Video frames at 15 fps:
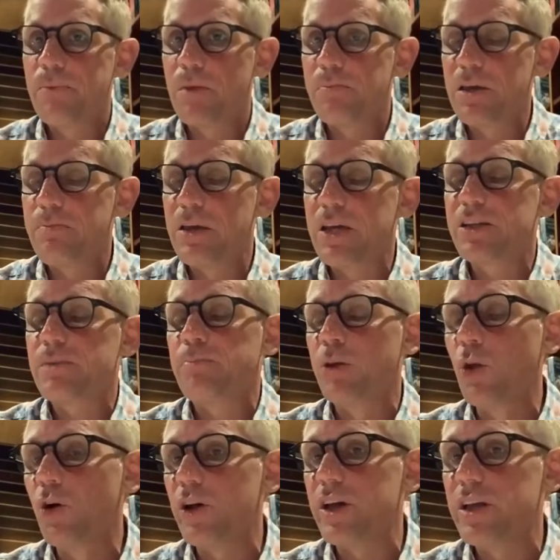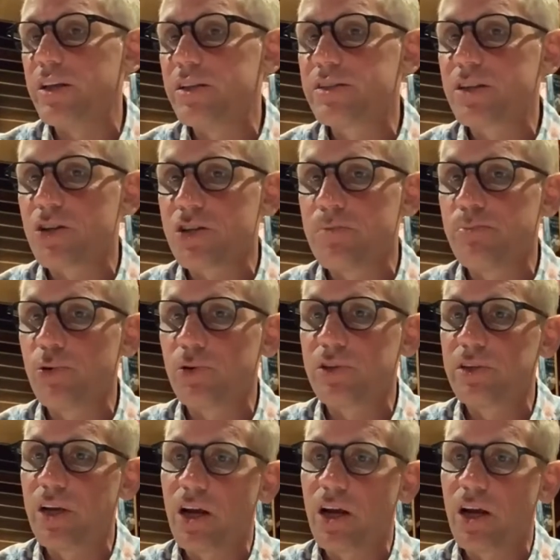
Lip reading: be being deployed in such important